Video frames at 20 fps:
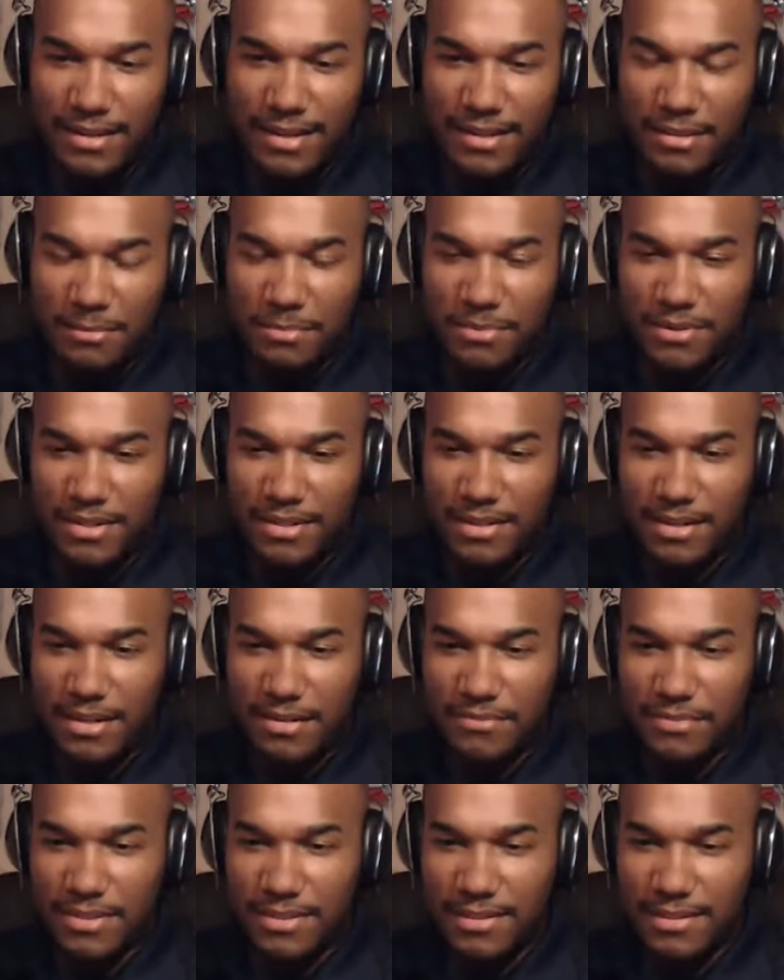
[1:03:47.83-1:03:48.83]
got the press
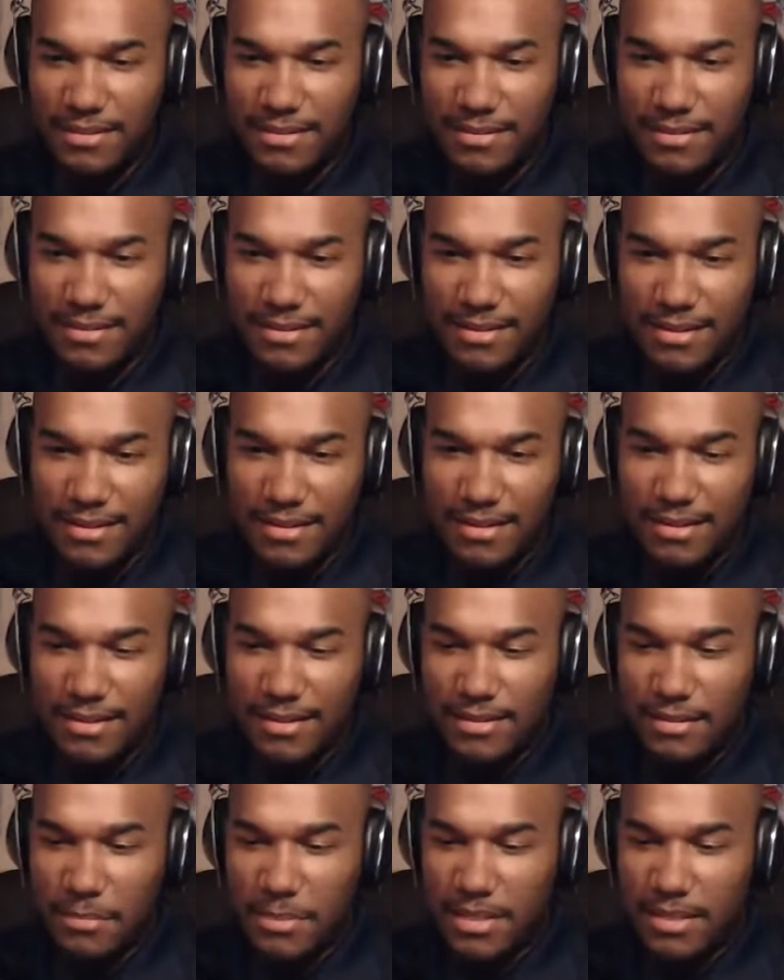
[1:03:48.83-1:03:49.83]
conference,
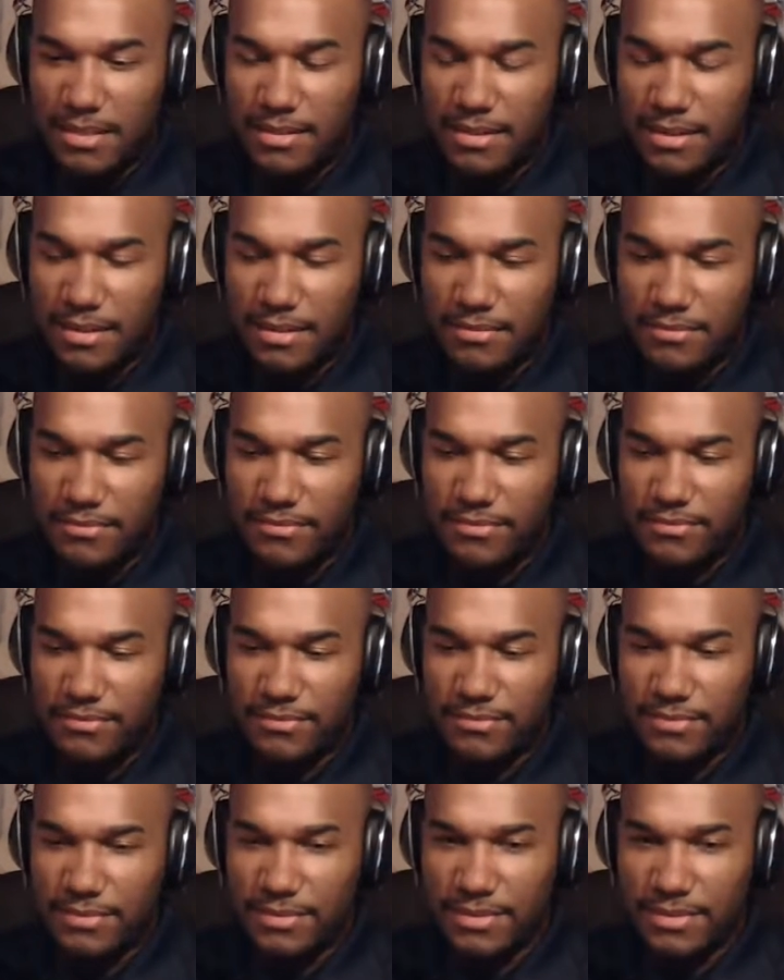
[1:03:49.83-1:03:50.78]
get some good stuff,